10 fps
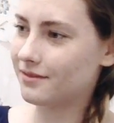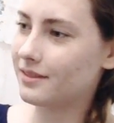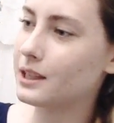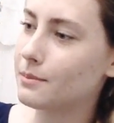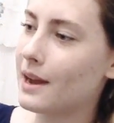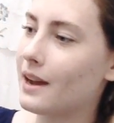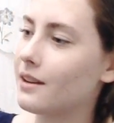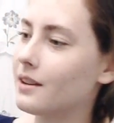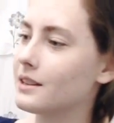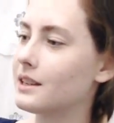This
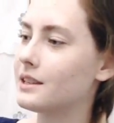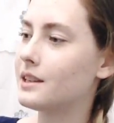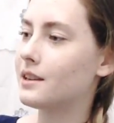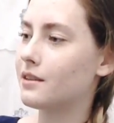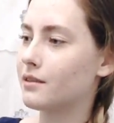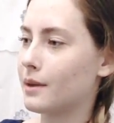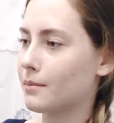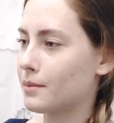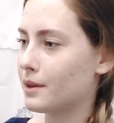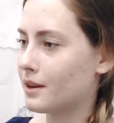pattern is easier to
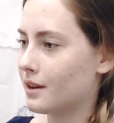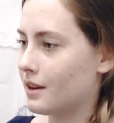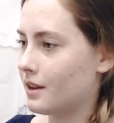remember